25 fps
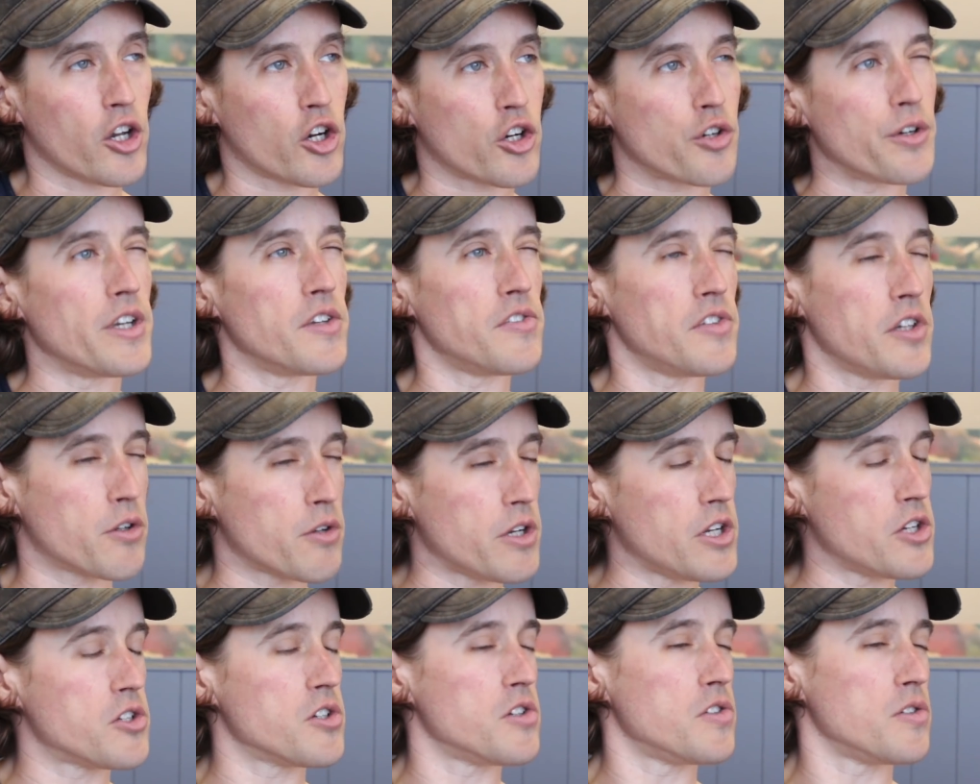crazy
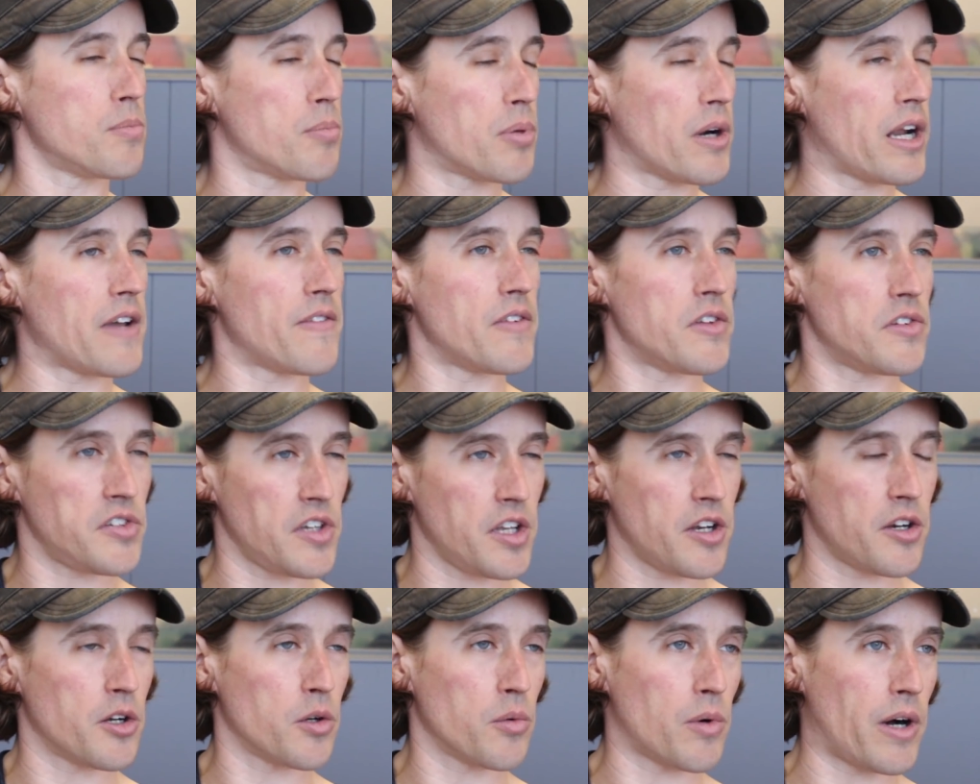creatures you probably haven't
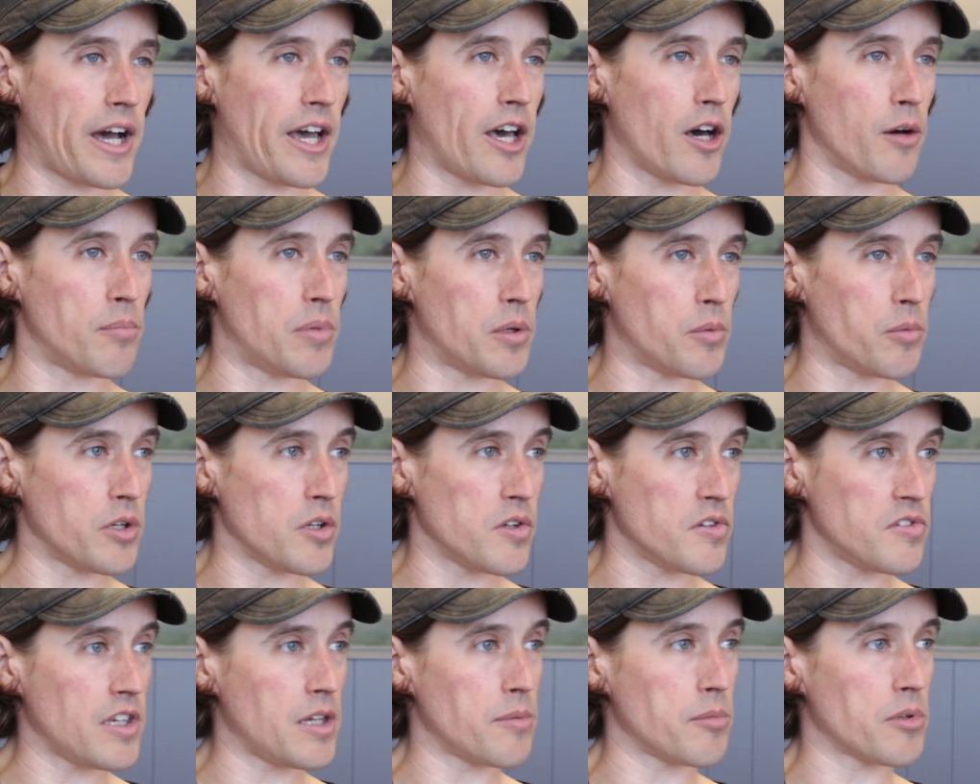seen in a while, but when
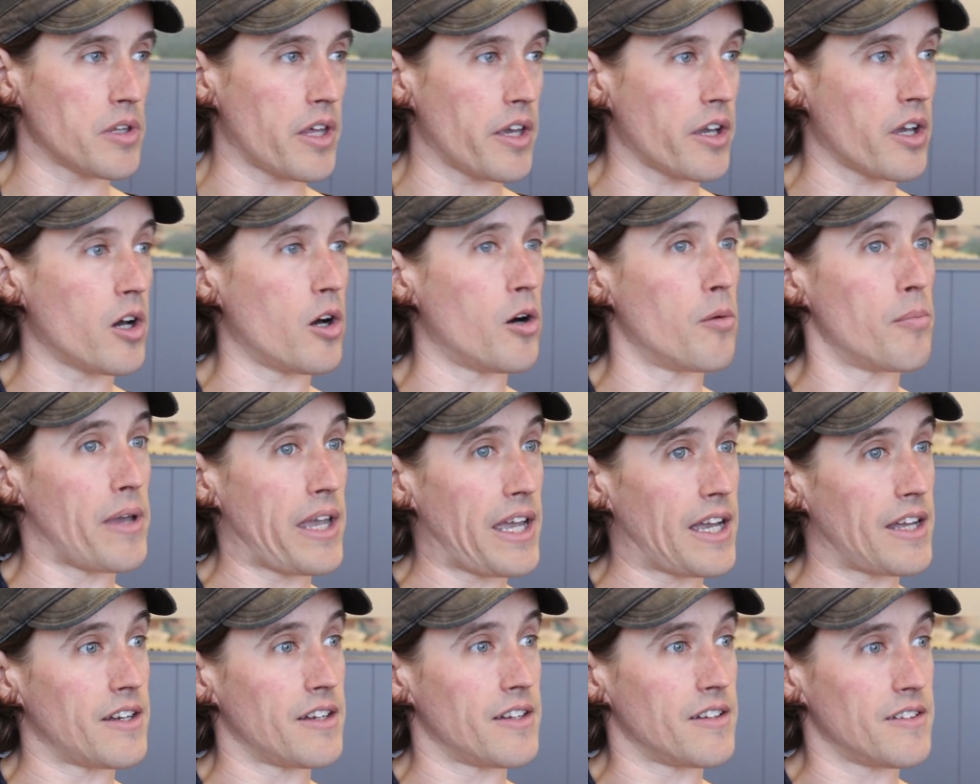you see them, you're like, oh
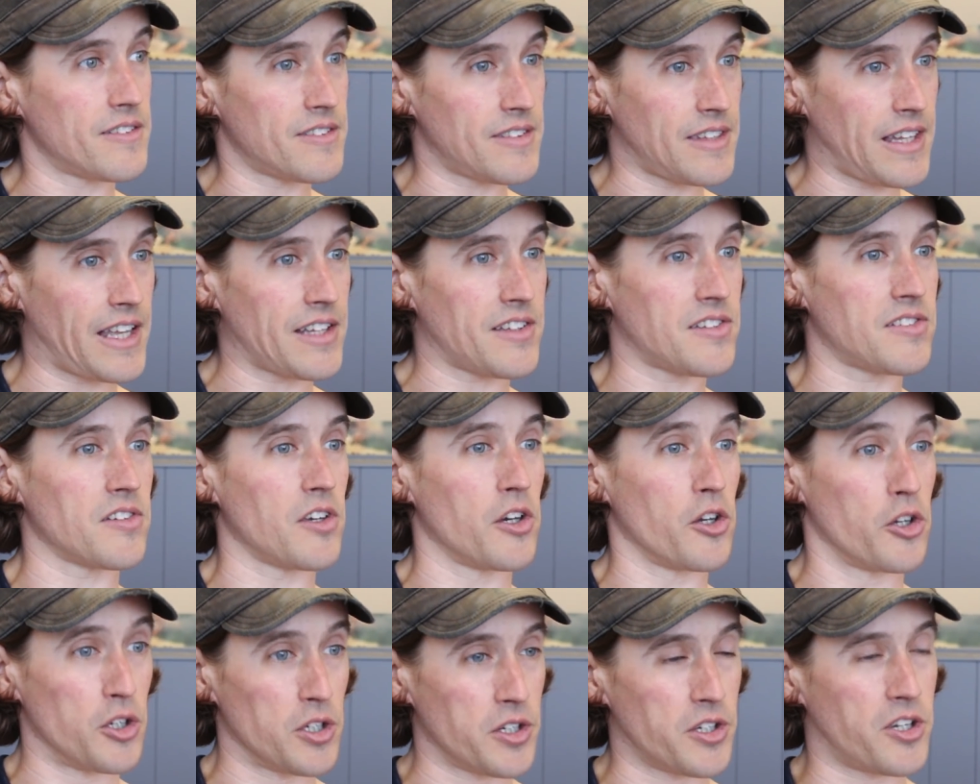man, that's
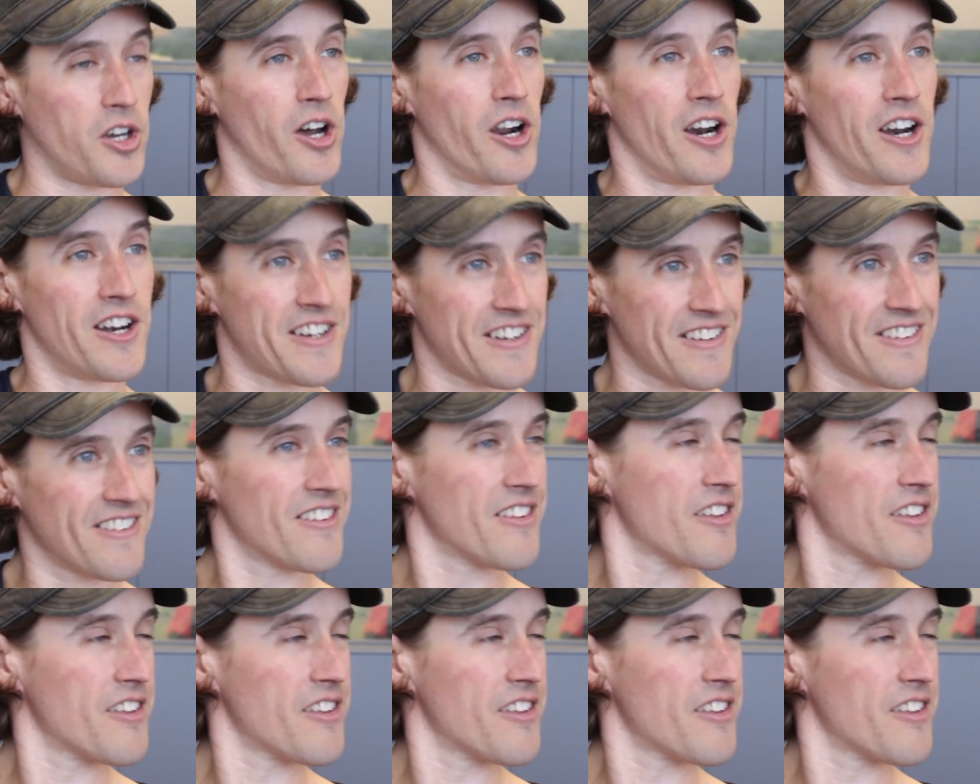a good card.